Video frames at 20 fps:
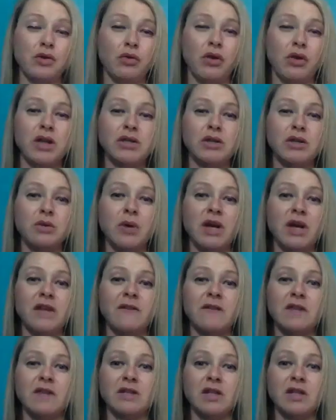are great too.
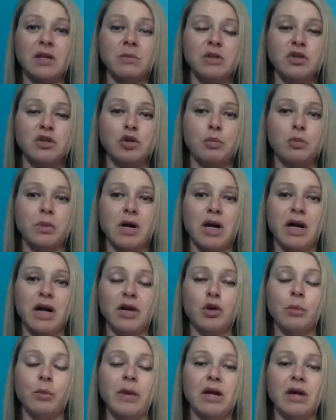Anything that's going to be super high
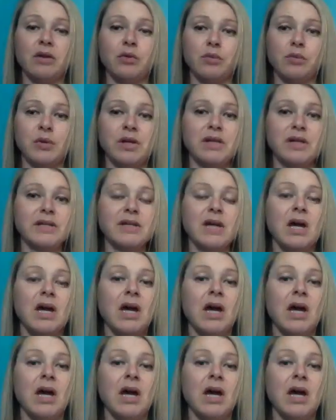in omega-3s.